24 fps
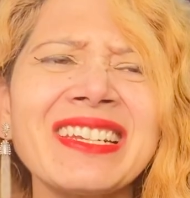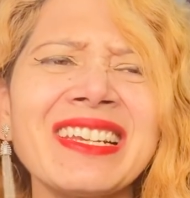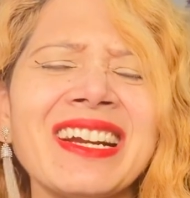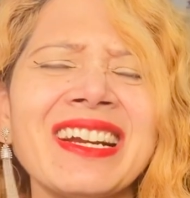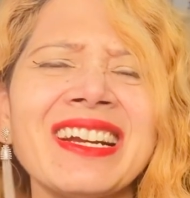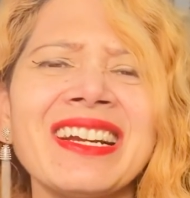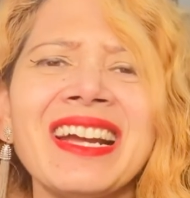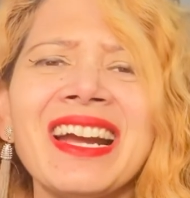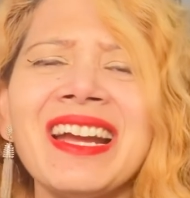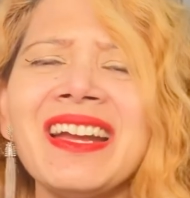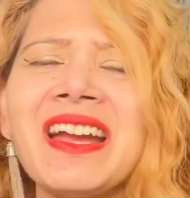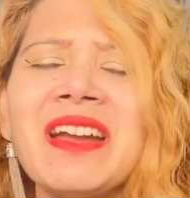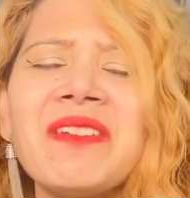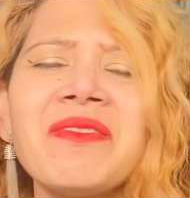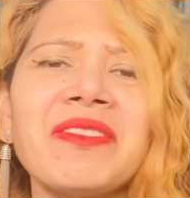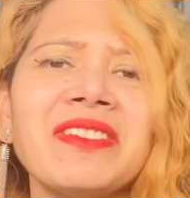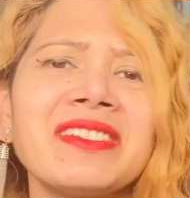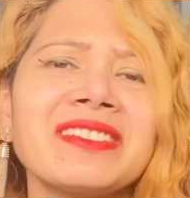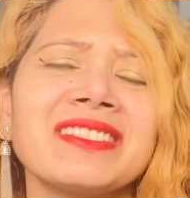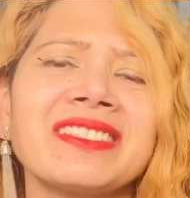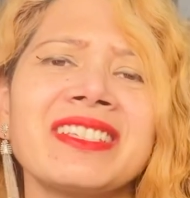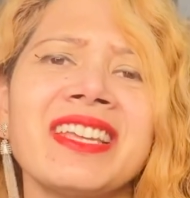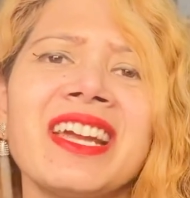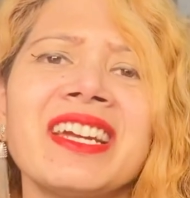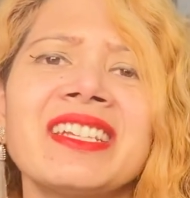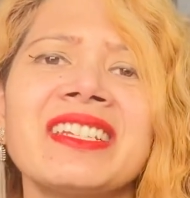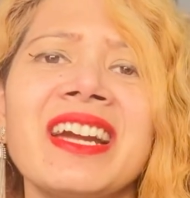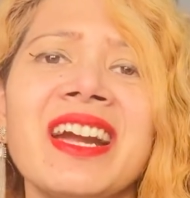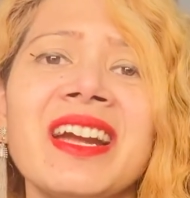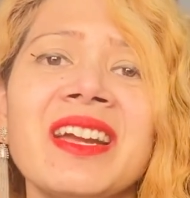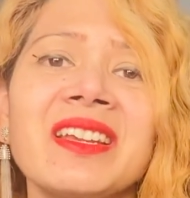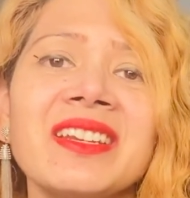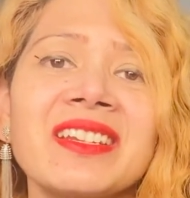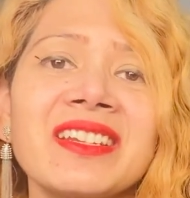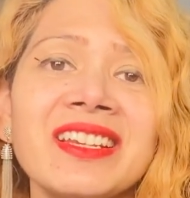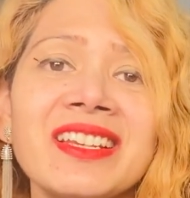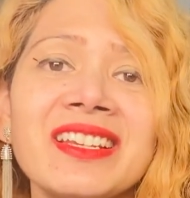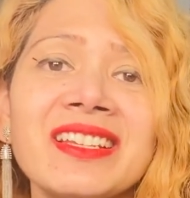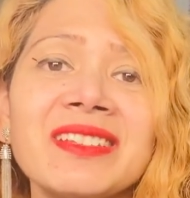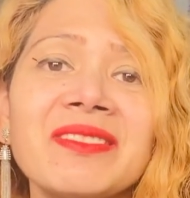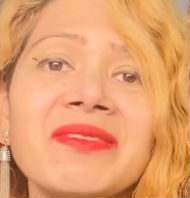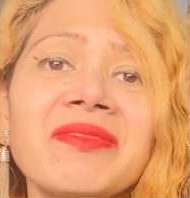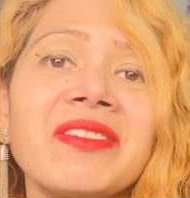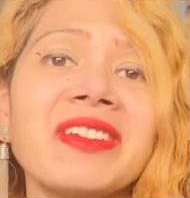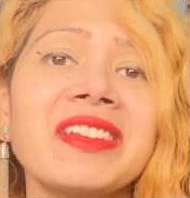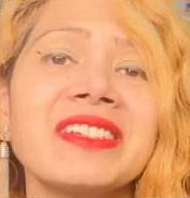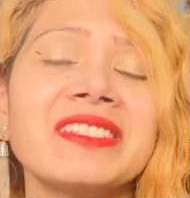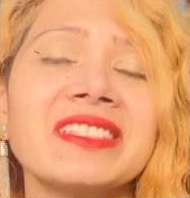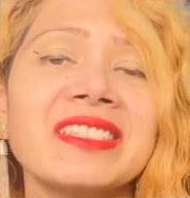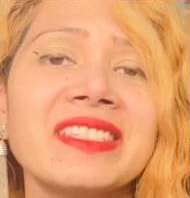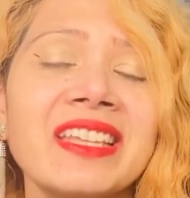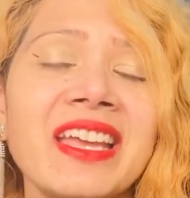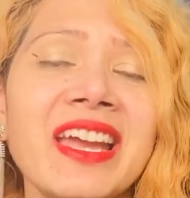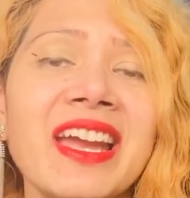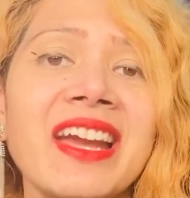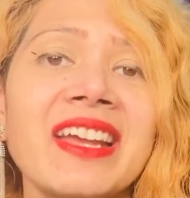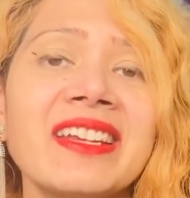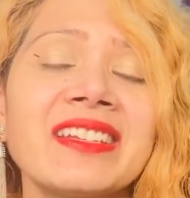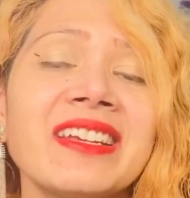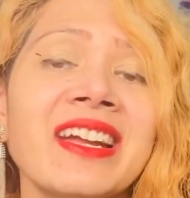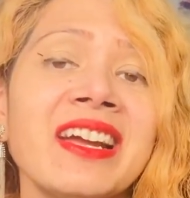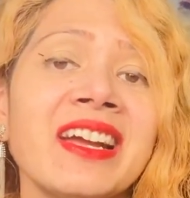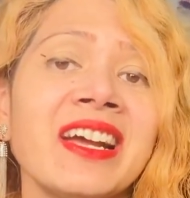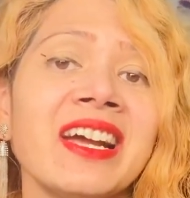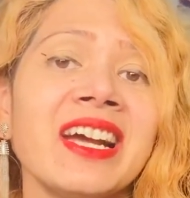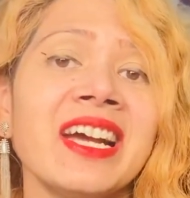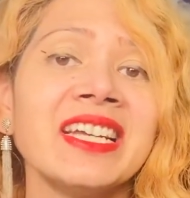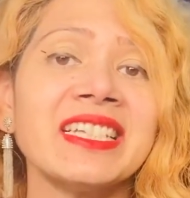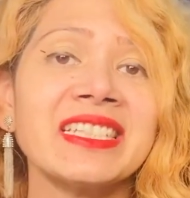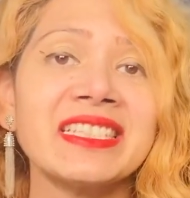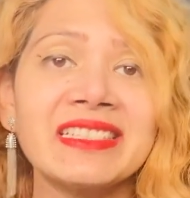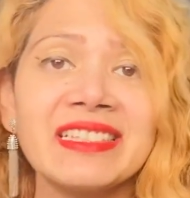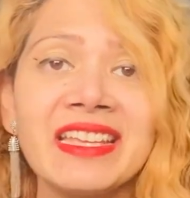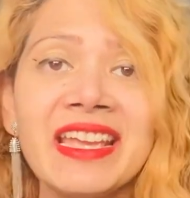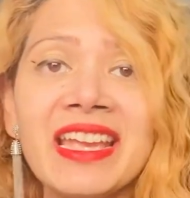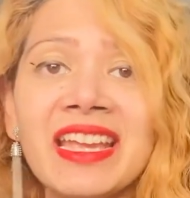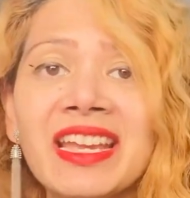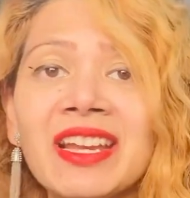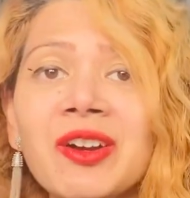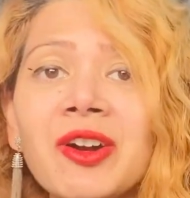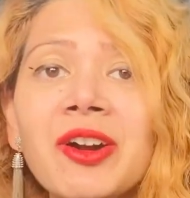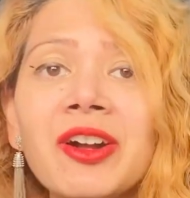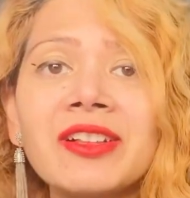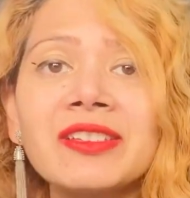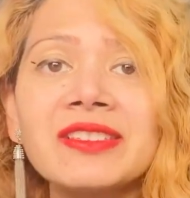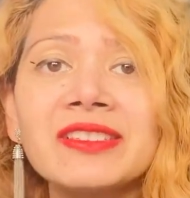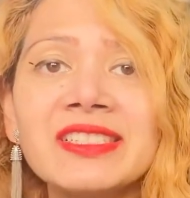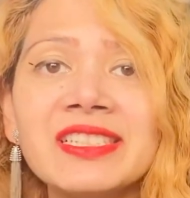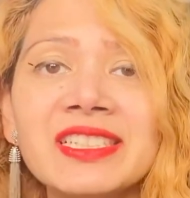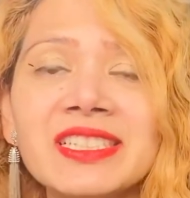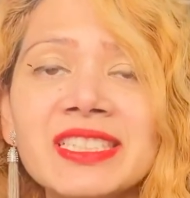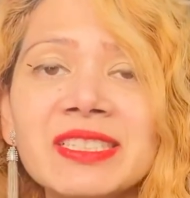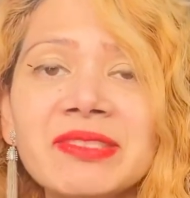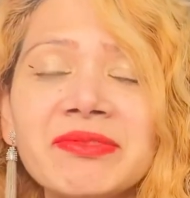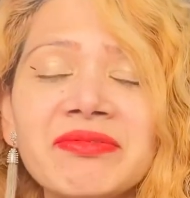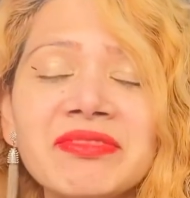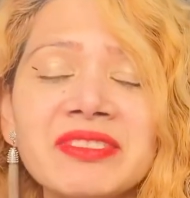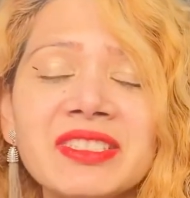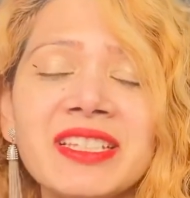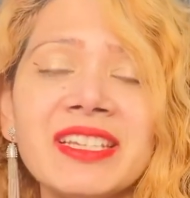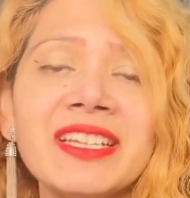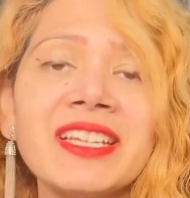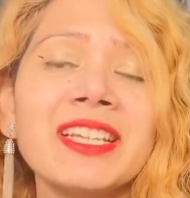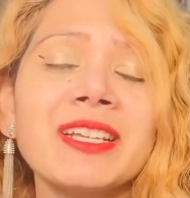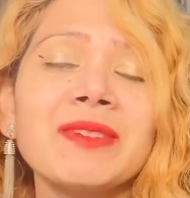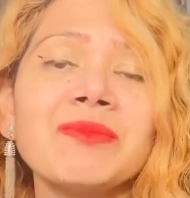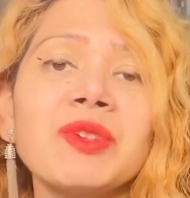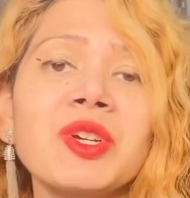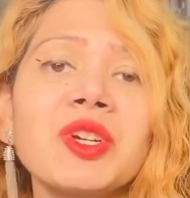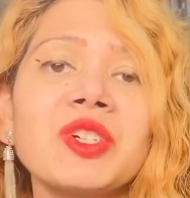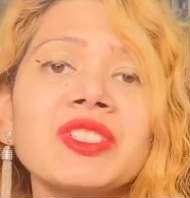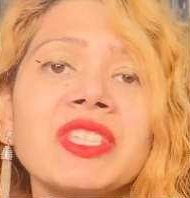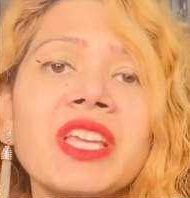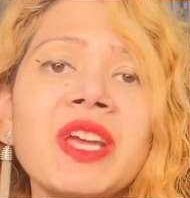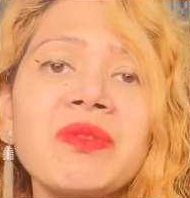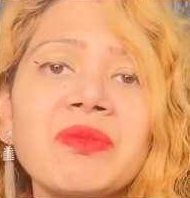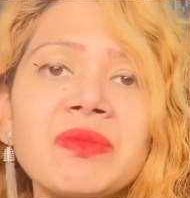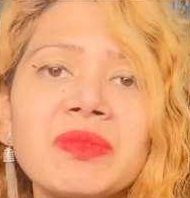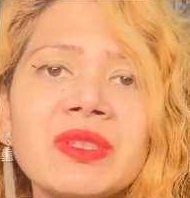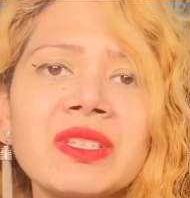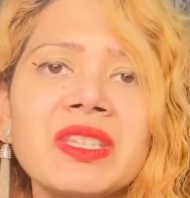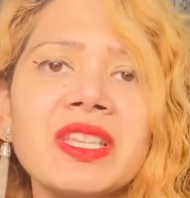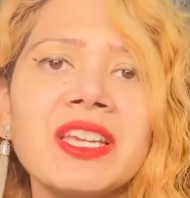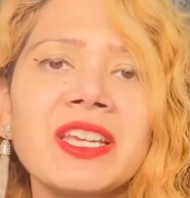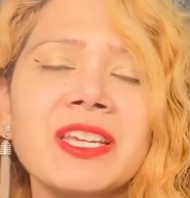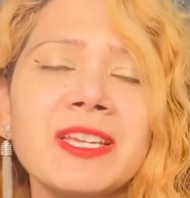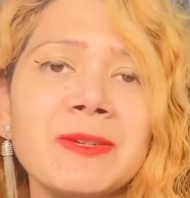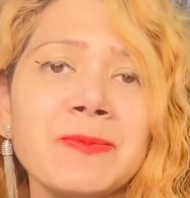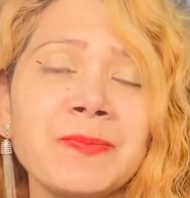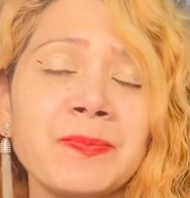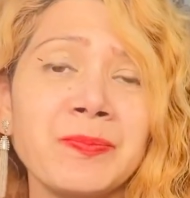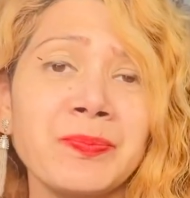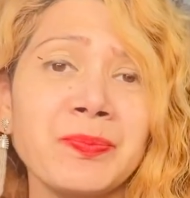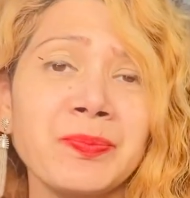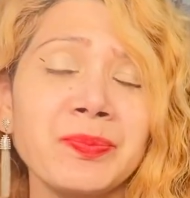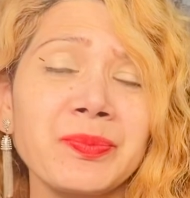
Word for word: i i feel sad i really feel sad seeing all this thing because end of the day